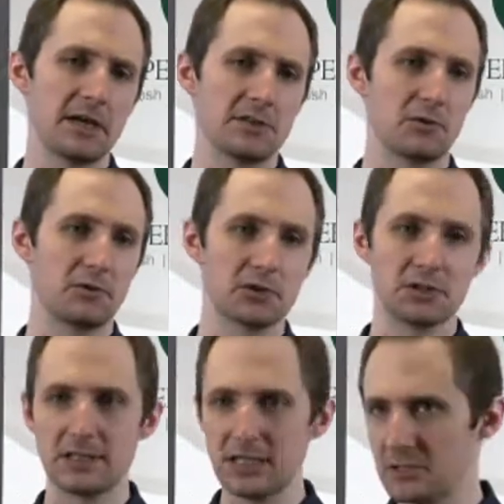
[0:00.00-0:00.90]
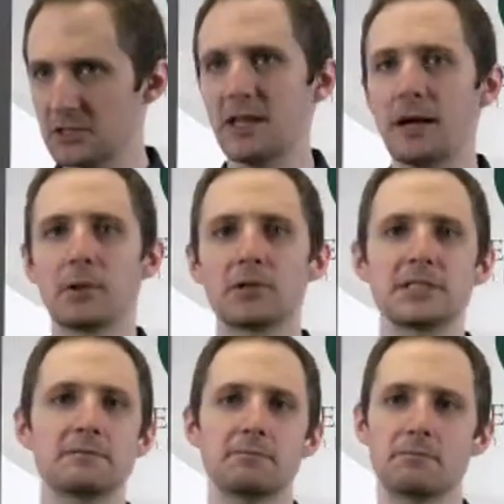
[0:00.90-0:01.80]
So if you just leave it to that
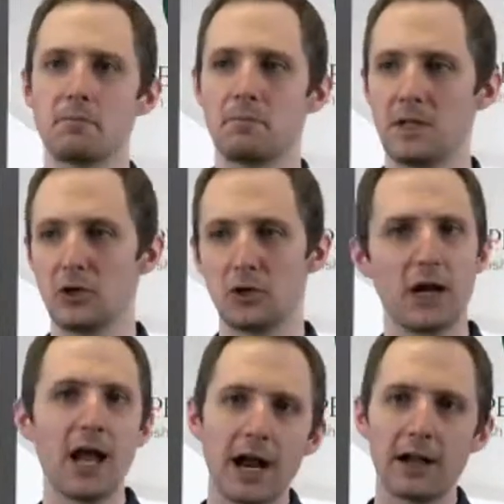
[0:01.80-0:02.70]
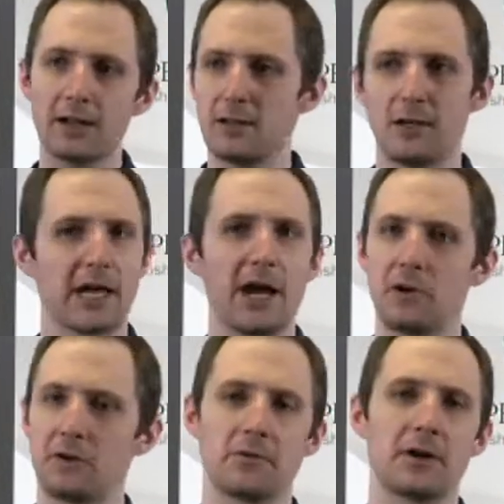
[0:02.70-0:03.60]
person, you're not
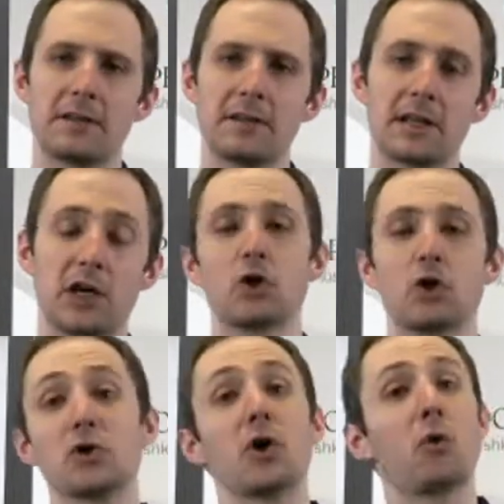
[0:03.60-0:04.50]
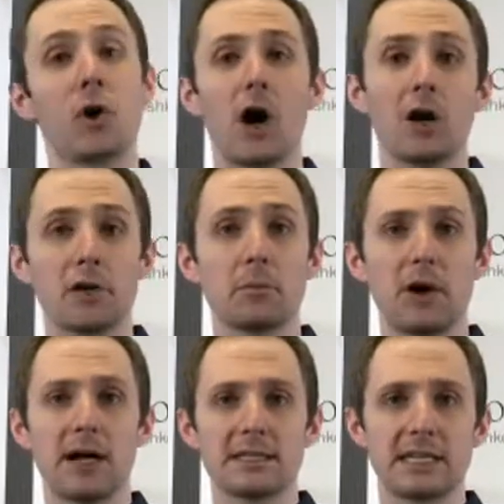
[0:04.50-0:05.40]
accounting for anything that could go wrong in the
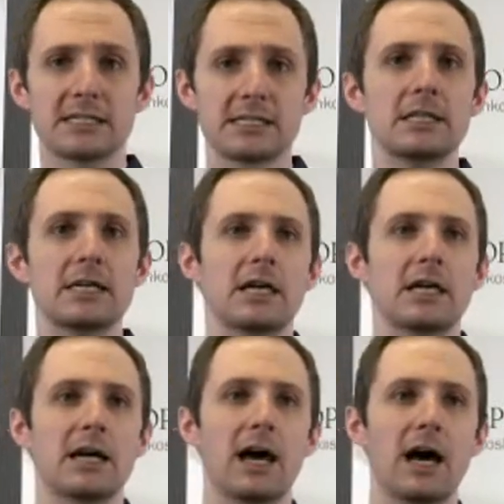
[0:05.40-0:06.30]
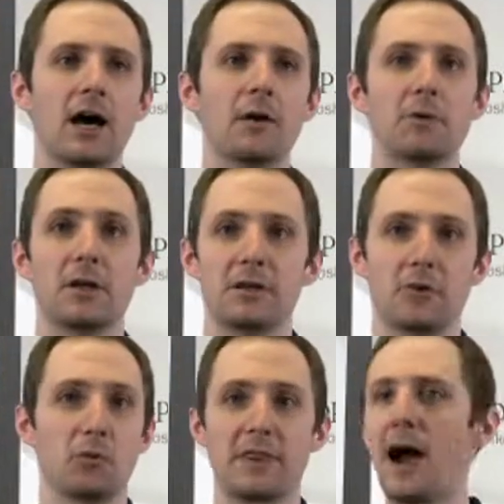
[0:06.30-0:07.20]
process,
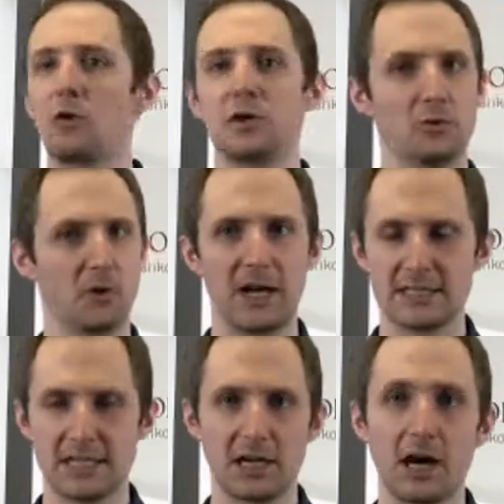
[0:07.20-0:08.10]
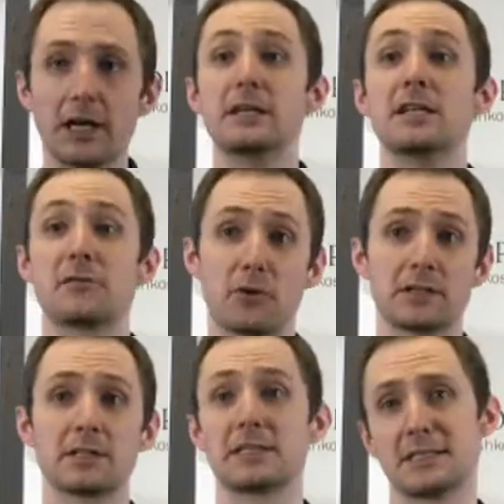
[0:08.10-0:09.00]
without utilizing a
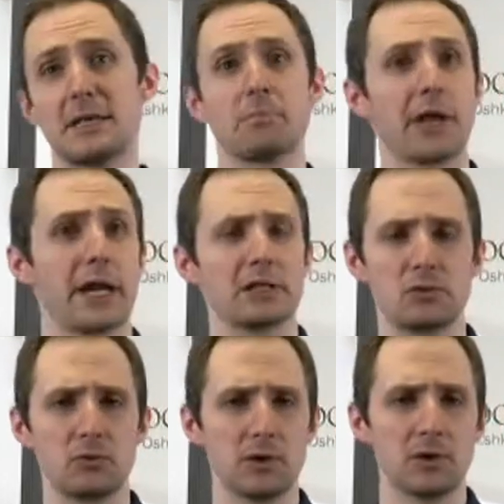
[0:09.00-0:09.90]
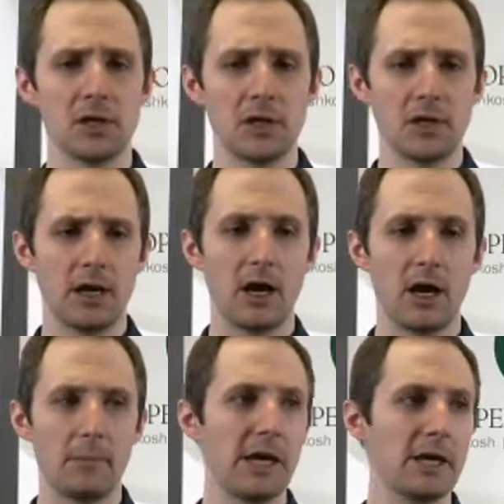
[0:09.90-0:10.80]
different estate planning tool.
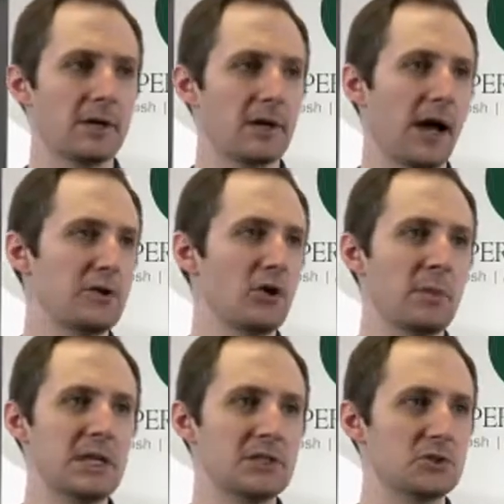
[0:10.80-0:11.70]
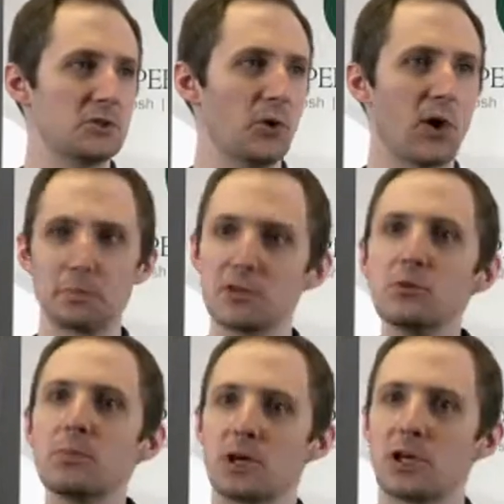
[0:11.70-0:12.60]
And I don't mean to harp too
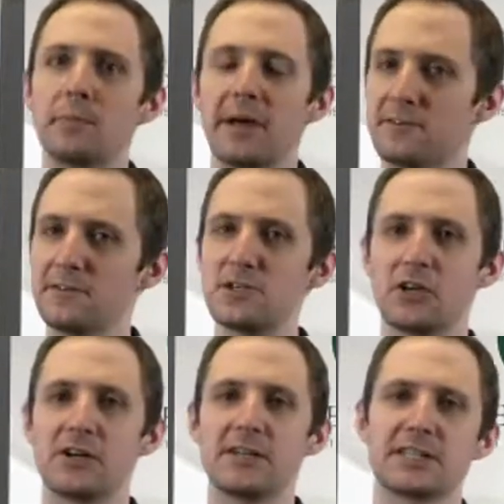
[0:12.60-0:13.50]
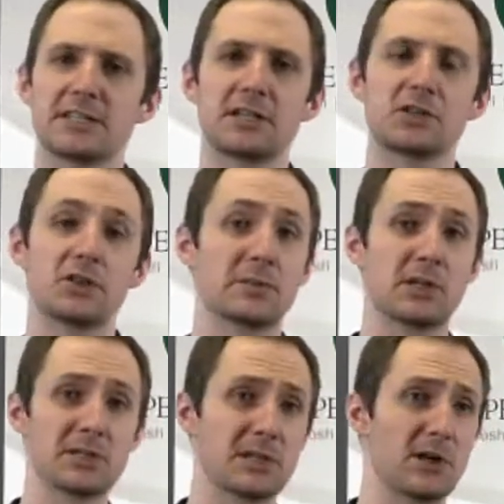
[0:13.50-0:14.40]
much on beneficiary designations
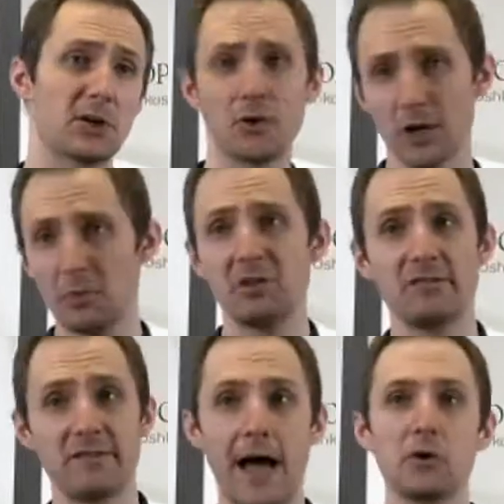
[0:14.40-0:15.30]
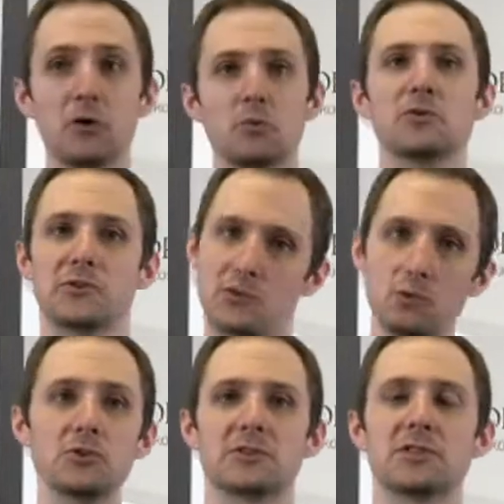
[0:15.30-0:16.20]
because they are incredibly valuable
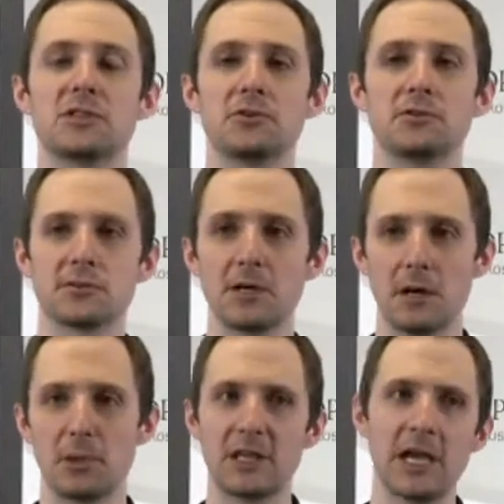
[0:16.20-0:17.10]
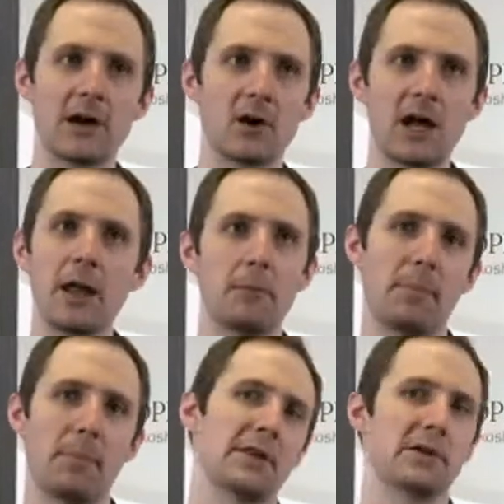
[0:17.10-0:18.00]
tools to use, but they are not
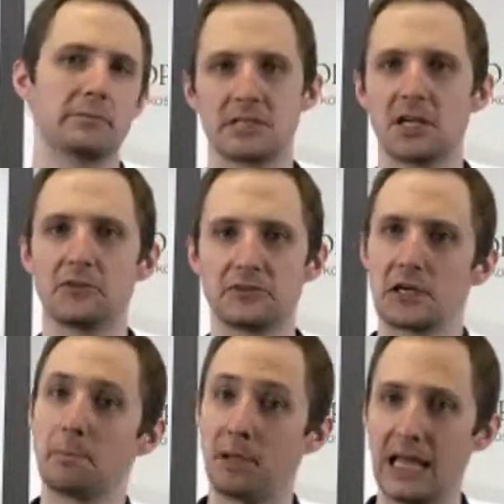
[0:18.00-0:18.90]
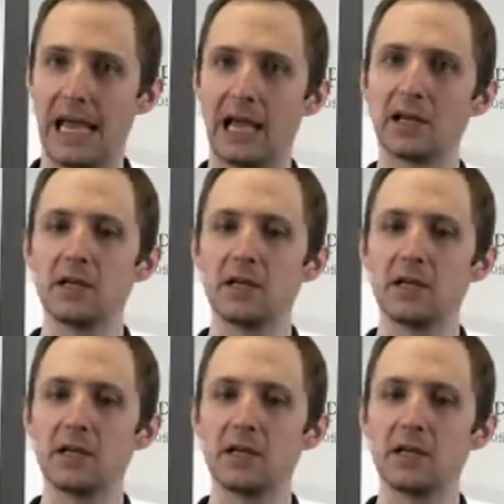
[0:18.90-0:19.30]
by themselves a plan.